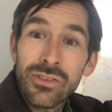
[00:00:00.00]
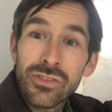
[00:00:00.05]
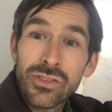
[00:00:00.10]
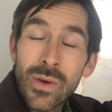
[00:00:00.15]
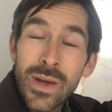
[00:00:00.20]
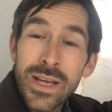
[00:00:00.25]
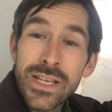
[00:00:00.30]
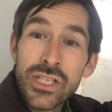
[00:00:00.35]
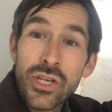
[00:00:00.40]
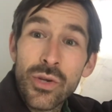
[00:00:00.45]
So
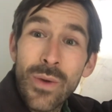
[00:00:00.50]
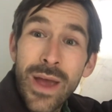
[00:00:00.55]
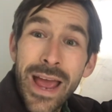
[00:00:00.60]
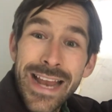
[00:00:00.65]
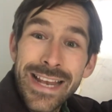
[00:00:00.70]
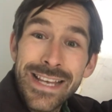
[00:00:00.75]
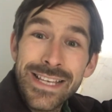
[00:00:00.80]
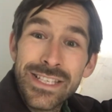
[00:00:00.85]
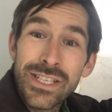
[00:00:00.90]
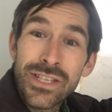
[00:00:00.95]
as you
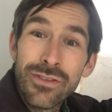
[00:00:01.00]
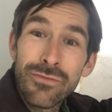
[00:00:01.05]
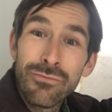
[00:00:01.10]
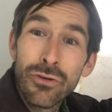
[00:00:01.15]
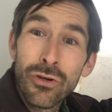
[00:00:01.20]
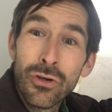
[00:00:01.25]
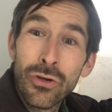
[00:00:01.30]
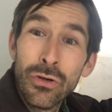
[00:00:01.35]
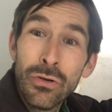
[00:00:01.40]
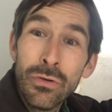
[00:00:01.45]
enter the
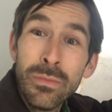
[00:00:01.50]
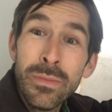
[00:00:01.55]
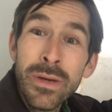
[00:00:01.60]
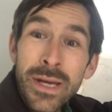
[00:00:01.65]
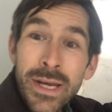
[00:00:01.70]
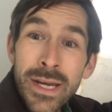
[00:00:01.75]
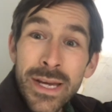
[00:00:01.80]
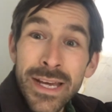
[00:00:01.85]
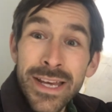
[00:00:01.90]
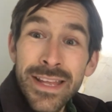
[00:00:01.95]
room,
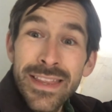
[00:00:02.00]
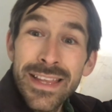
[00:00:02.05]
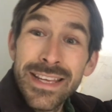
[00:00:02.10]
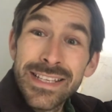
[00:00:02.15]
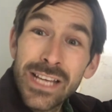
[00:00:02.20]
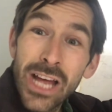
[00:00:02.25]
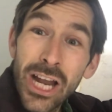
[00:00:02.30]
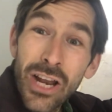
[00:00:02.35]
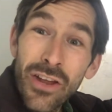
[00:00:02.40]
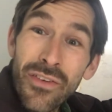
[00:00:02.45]
there's
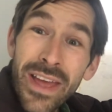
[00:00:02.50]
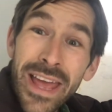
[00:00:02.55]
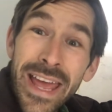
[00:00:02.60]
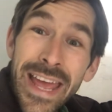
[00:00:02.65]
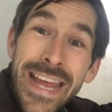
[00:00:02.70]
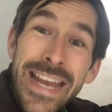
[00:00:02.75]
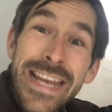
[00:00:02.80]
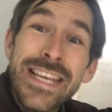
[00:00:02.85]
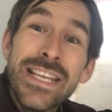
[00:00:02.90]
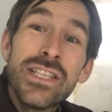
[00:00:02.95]
kind of a
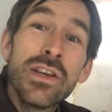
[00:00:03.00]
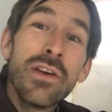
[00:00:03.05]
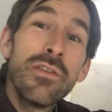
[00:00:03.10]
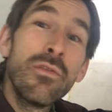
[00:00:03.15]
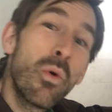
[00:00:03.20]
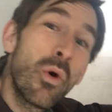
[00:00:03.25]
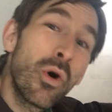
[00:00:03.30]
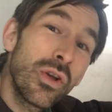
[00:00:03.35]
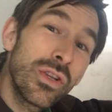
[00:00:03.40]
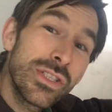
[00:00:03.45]
hint of
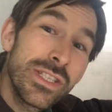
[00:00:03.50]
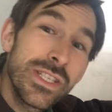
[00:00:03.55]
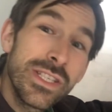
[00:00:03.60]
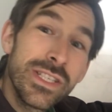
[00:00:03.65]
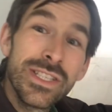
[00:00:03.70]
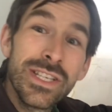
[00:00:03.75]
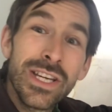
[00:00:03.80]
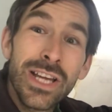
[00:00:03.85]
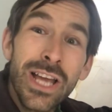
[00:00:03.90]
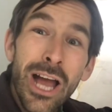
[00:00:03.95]
what's
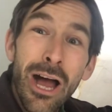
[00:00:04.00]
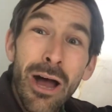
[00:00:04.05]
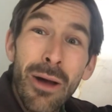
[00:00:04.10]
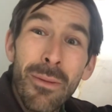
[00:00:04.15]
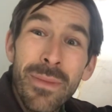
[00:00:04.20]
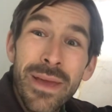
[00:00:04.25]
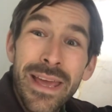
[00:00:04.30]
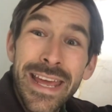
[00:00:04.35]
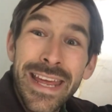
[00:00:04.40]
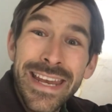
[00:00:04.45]
to
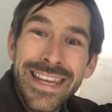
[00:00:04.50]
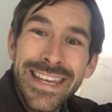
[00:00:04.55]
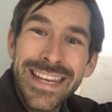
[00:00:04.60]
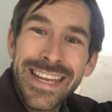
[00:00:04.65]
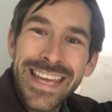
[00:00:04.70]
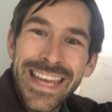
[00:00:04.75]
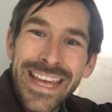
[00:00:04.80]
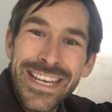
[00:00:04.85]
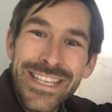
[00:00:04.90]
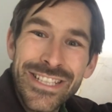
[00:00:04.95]
come in the
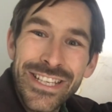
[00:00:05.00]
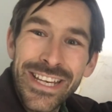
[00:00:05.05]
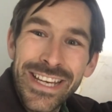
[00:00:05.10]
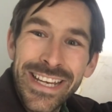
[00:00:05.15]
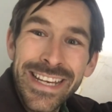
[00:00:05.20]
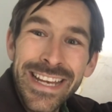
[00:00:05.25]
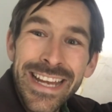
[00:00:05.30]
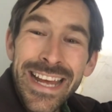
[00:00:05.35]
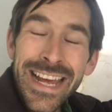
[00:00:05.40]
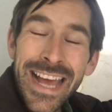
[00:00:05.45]

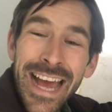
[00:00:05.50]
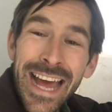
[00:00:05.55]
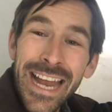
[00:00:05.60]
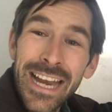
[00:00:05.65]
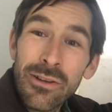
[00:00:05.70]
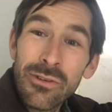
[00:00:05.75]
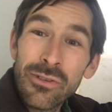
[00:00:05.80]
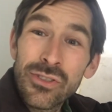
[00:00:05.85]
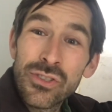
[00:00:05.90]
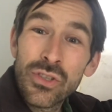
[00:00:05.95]
kitchen, and
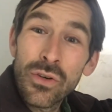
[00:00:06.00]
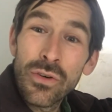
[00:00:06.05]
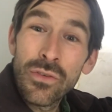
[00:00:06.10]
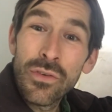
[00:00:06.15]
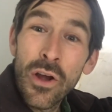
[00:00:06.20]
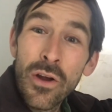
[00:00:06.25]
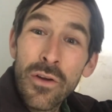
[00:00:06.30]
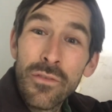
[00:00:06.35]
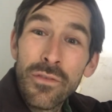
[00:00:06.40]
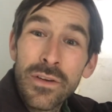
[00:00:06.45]
it will sort of
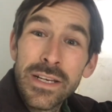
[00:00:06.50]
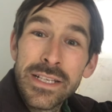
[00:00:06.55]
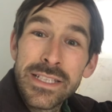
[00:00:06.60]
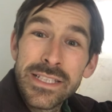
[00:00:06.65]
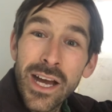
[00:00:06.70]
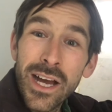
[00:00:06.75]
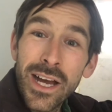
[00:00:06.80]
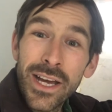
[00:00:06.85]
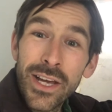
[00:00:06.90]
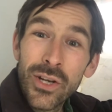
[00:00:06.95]
hopefully
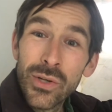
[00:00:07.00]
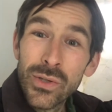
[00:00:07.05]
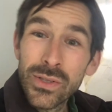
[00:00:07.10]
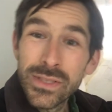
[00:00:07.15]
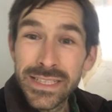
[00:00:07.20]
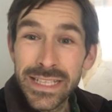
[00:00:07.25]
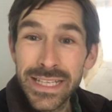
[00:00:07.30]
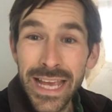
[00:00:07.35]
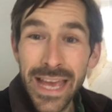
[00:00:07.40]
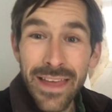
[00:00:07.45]
tie it all
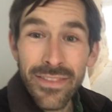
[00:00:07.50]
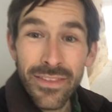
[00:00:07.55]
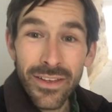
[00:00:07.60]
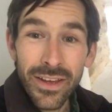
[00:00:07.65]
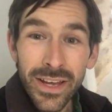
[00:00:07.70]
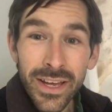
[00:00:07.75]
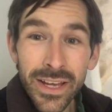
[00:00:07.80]
together.